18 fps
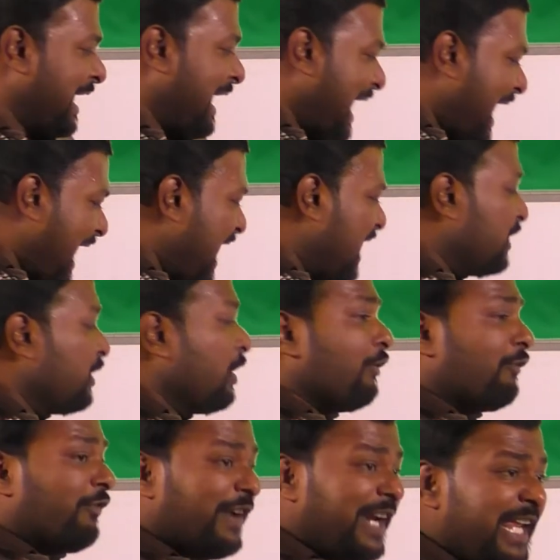and
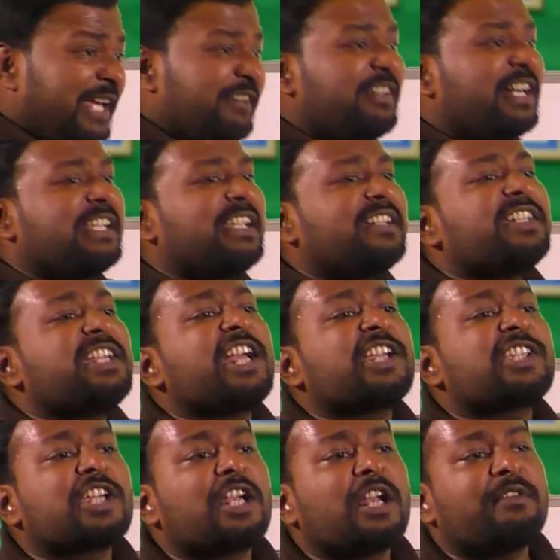whenever the
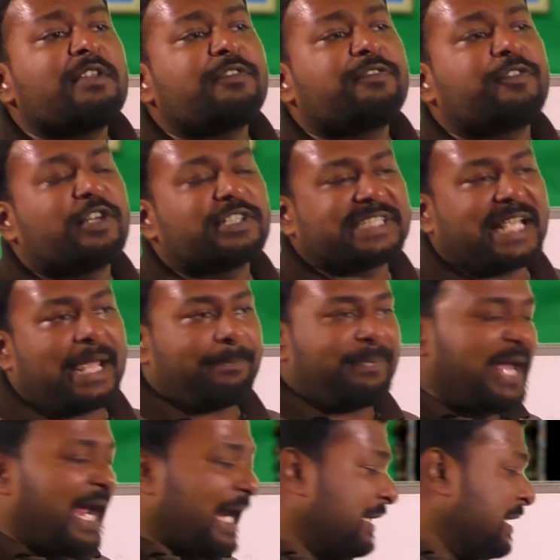direction of the force
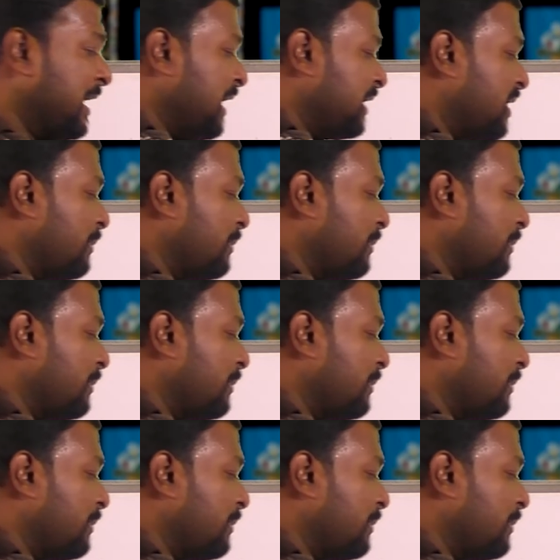applied,